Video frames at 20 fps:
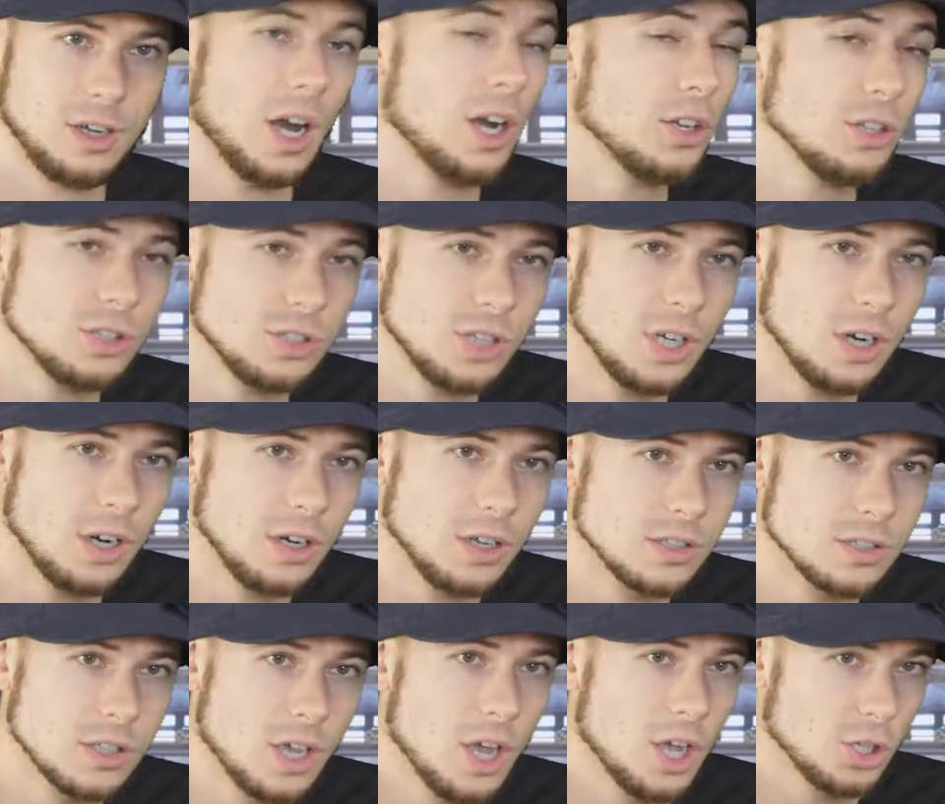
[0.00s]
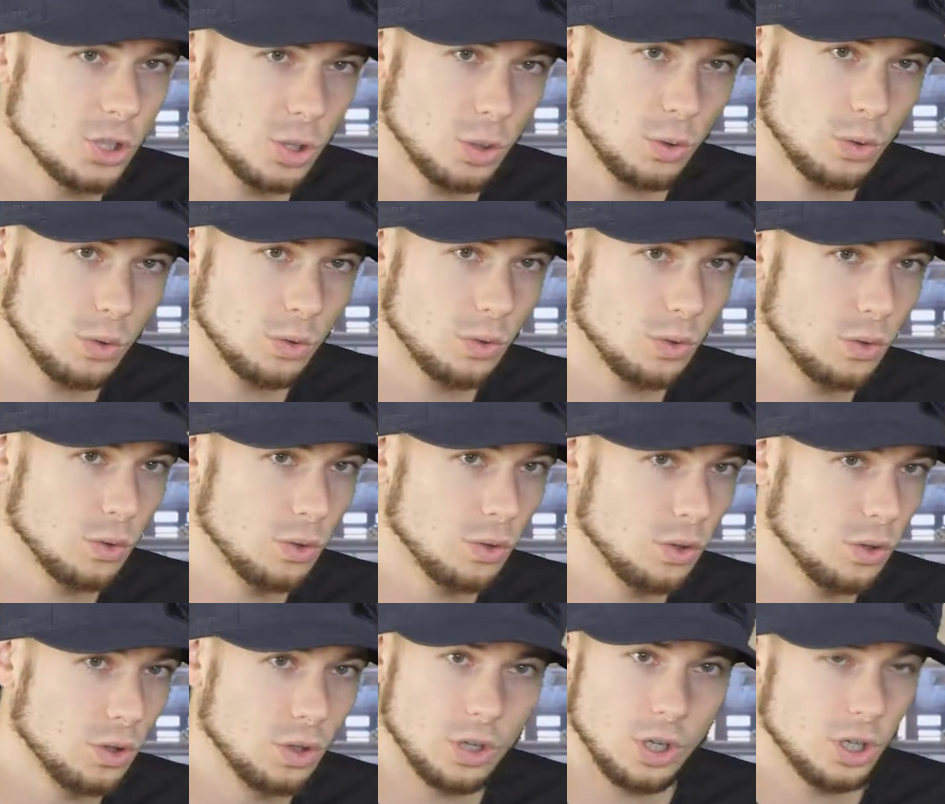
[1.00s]
Are you serious? So,
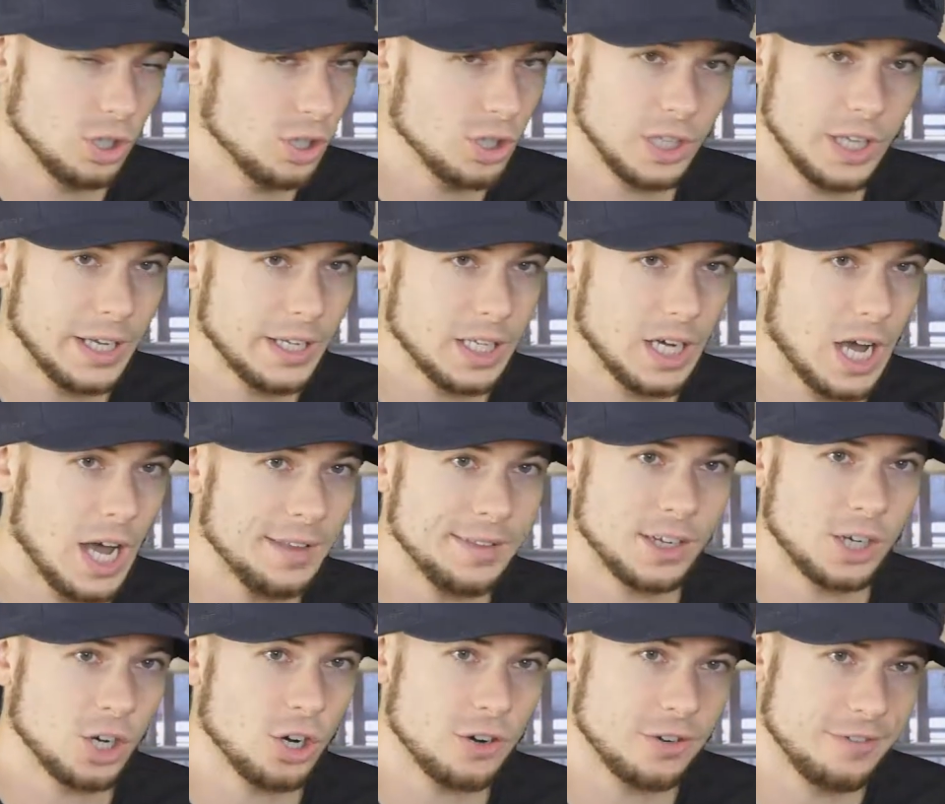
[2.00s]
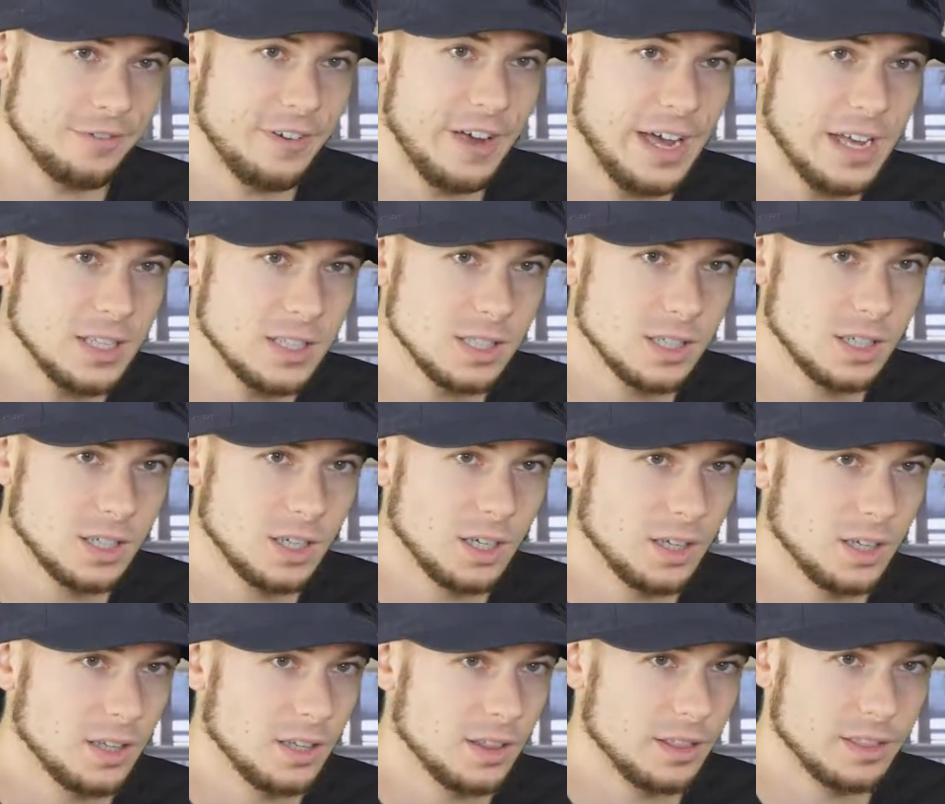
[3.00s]
like on a Corvette,
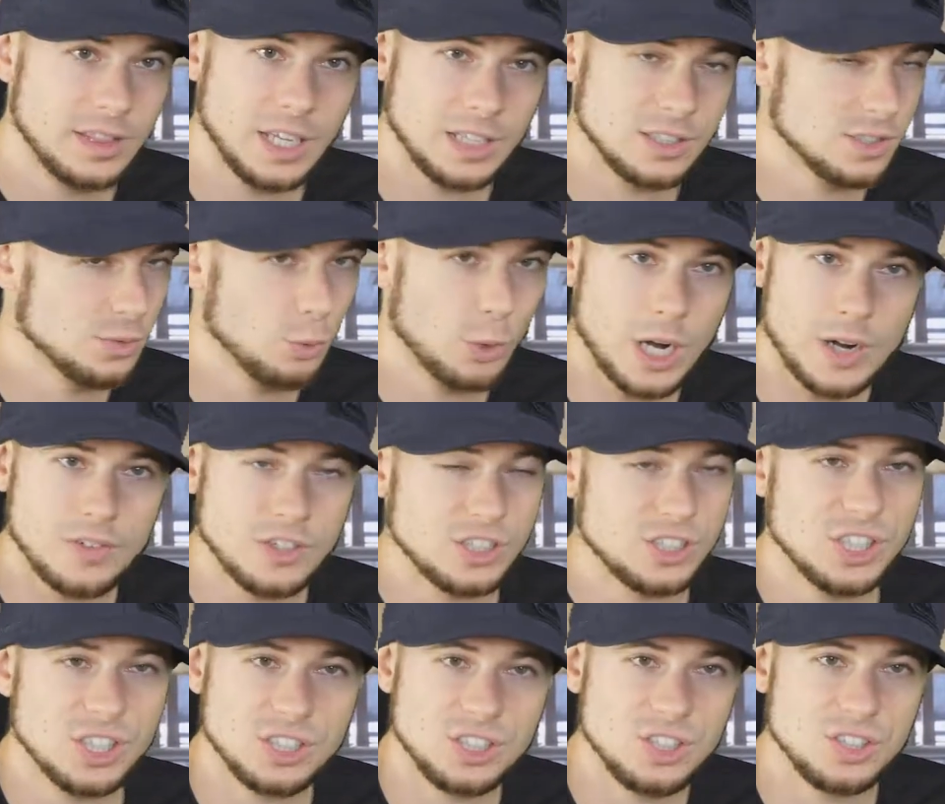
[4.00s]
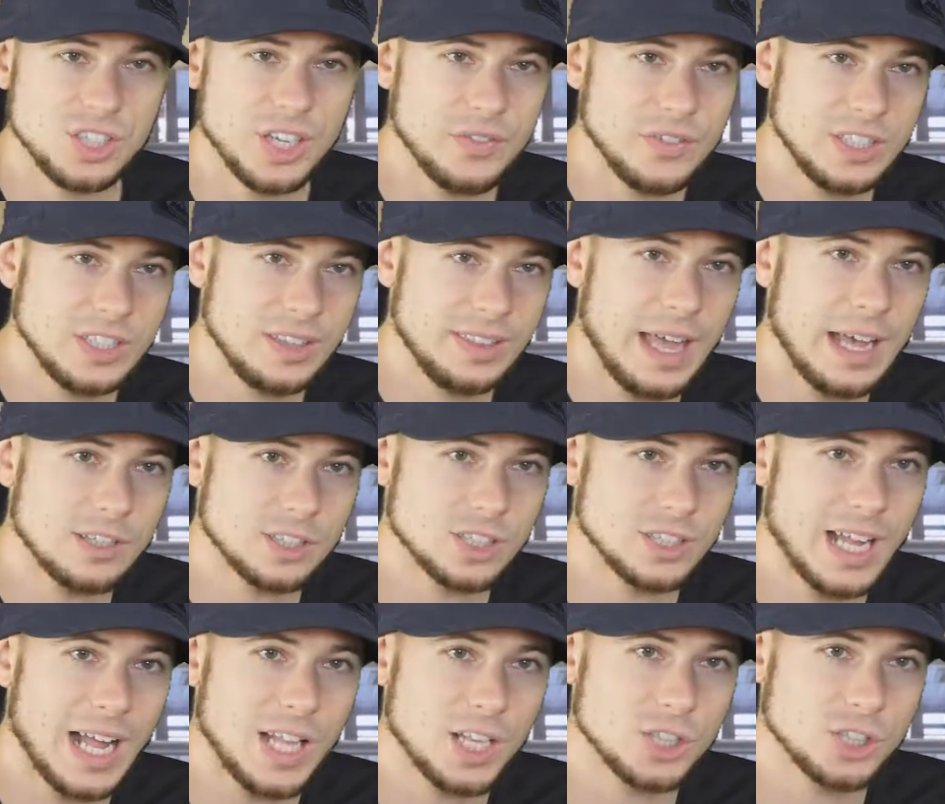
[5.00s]
that's whatever, $60,000,
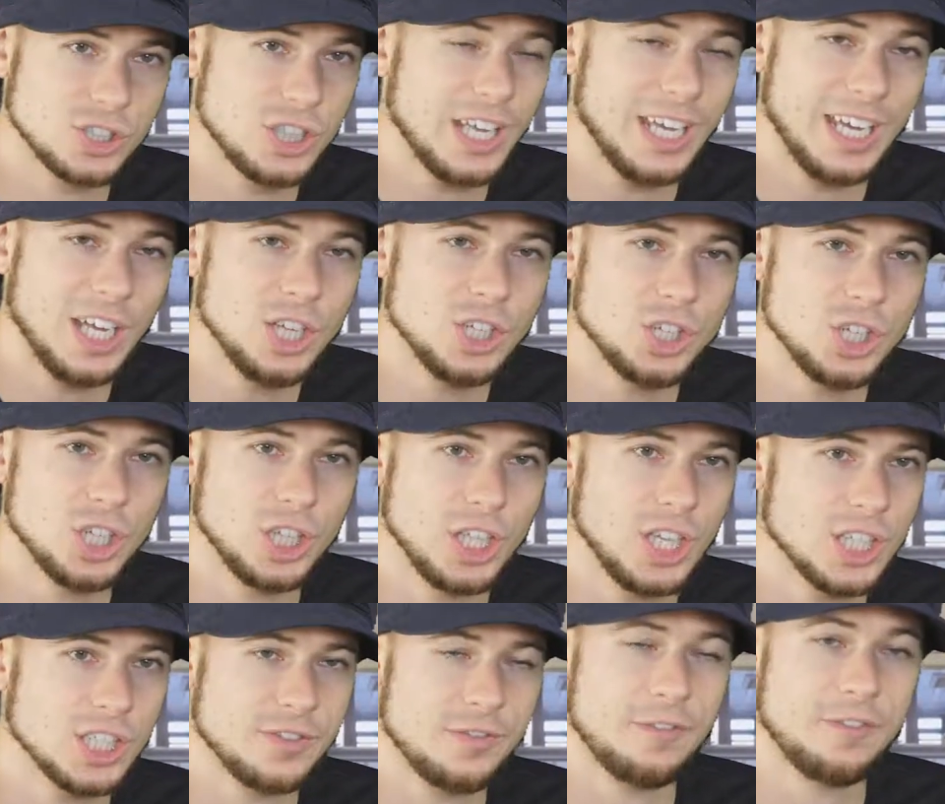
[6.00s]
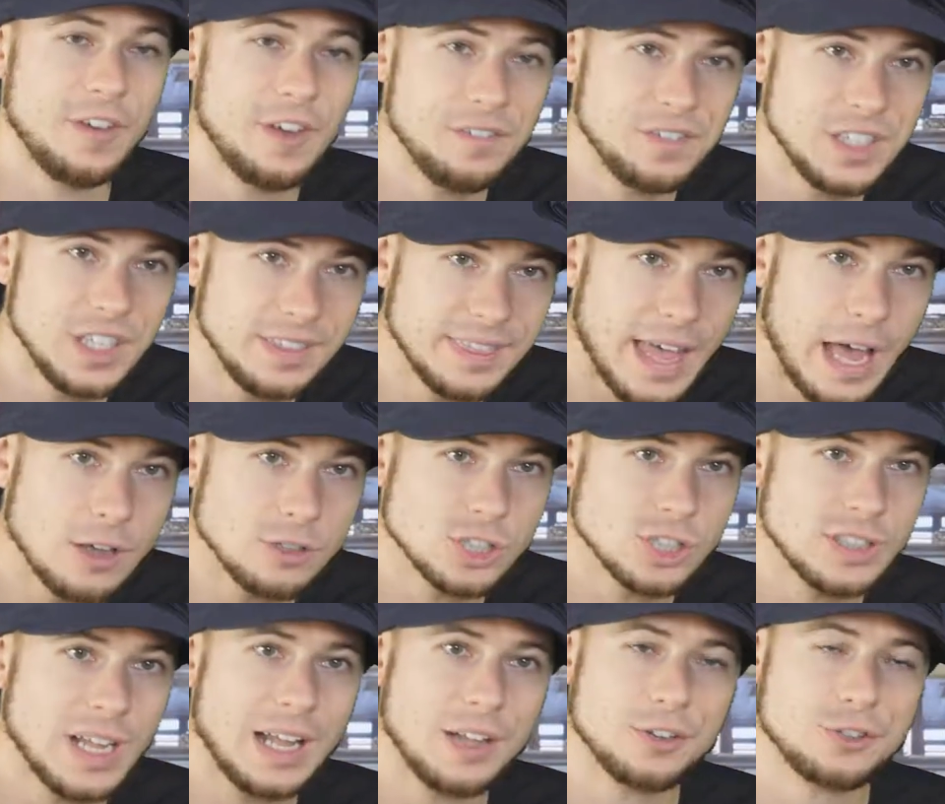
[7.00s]
$70,000, the engine is
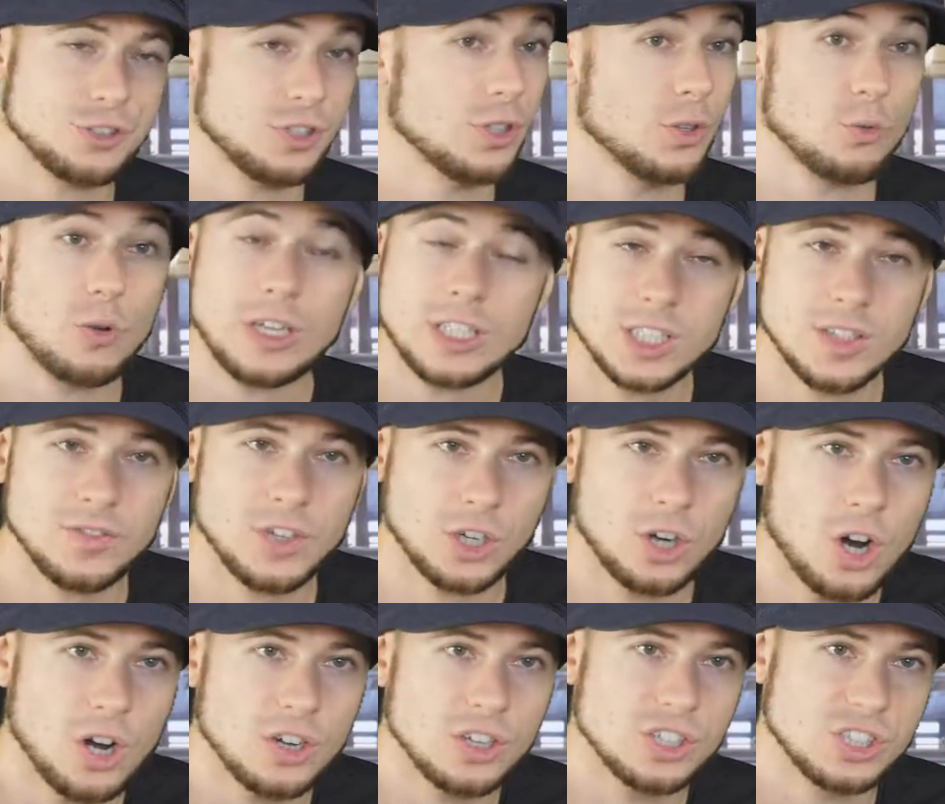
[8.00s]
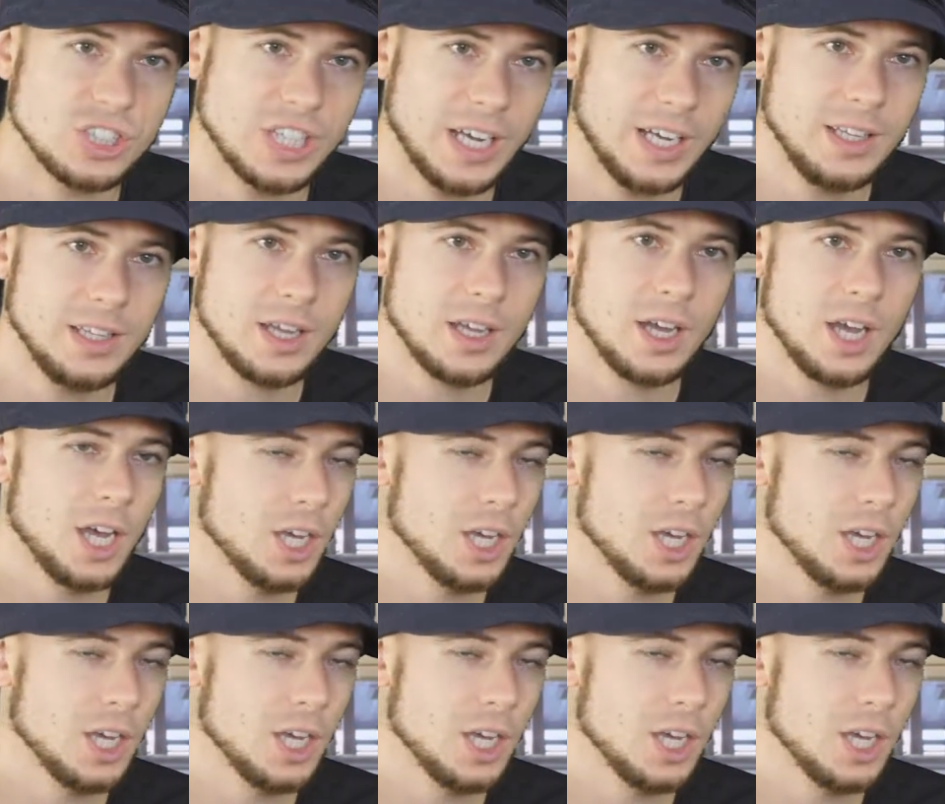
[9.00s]
$50,000 and the rest of the car is $10,000.